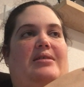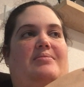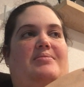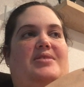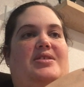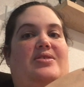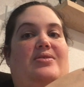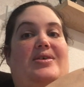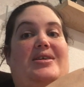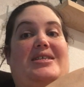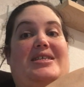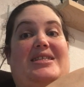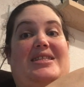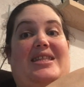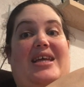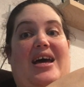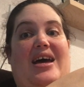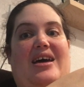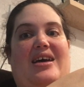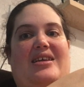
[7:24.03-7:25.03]
So I did
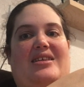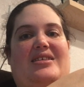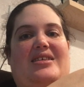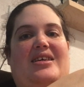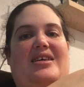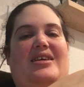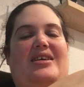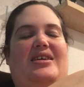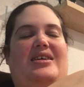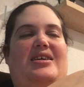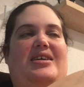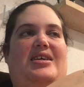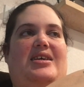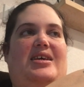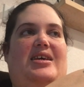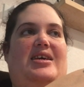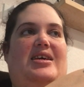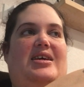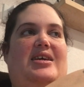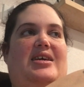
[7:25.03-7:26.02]
that,
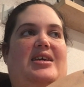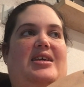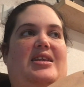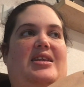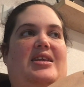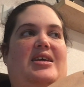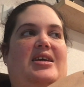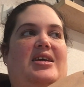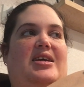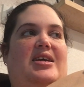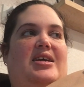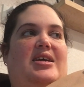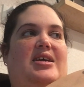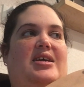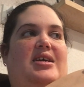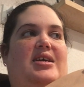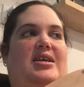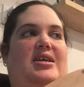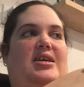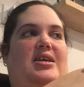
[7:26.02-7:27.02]
and
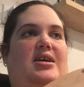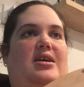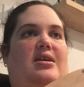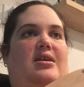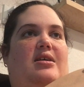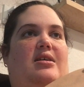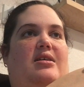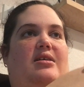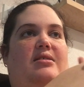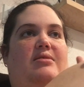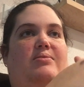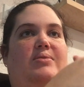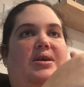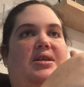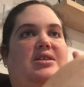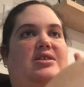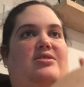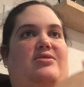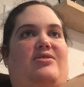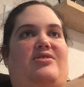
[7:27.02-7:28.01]
I
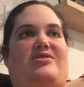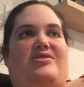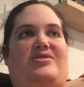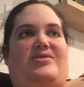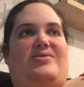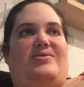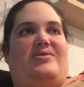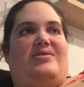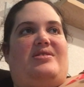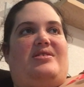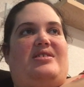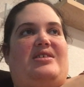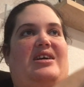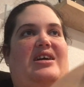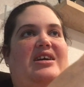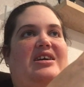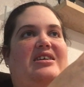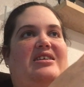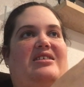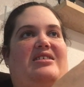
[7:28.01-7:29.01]
went to the grocery store,
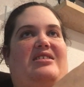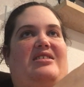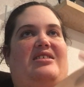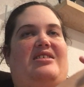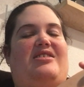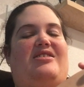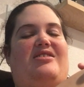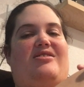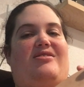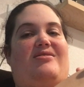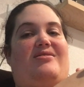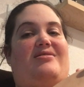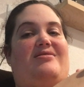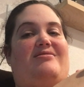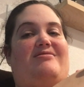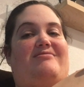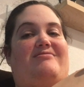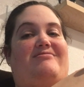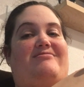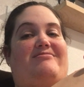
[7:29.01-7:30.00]
and you
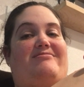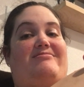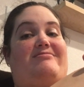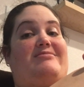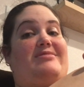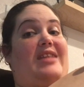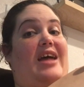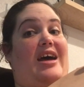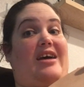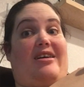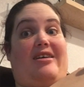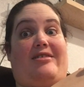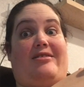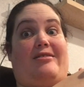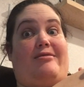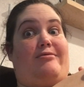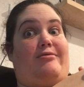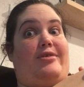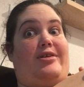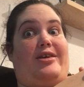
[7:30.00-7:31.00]
know, that got
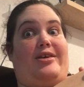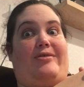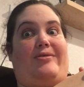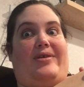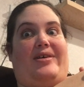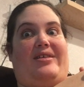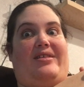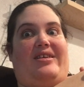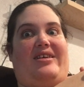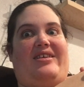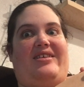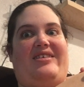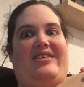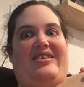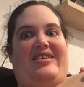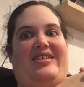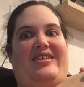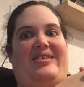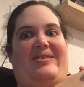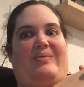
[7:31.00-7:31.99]
done really quickly.
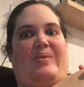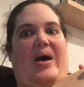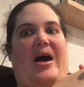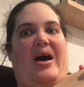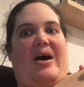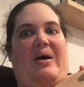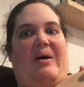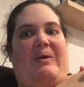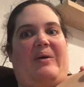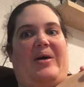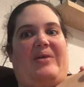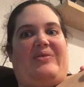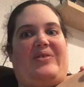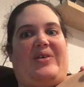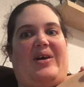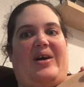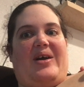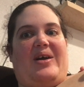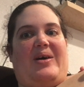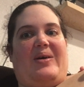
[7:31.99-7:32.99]
Wow, I
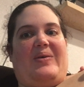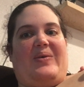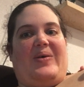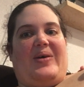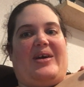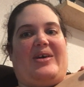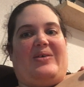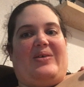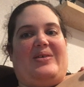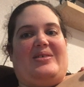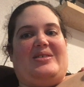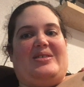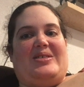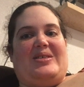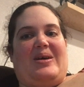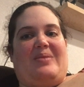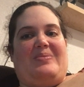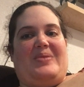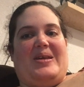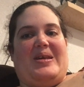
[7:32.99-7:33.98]
forgot how quick grocery
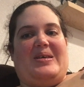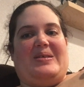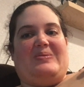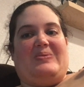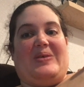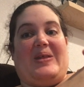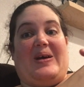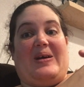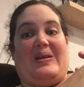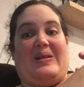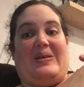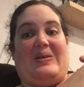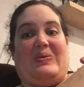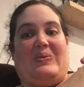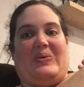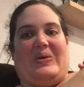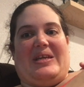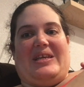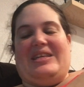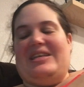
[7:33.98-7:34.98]
shopping is without a
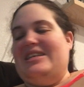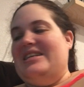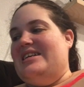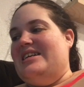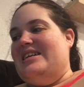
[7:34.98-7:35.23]
little one.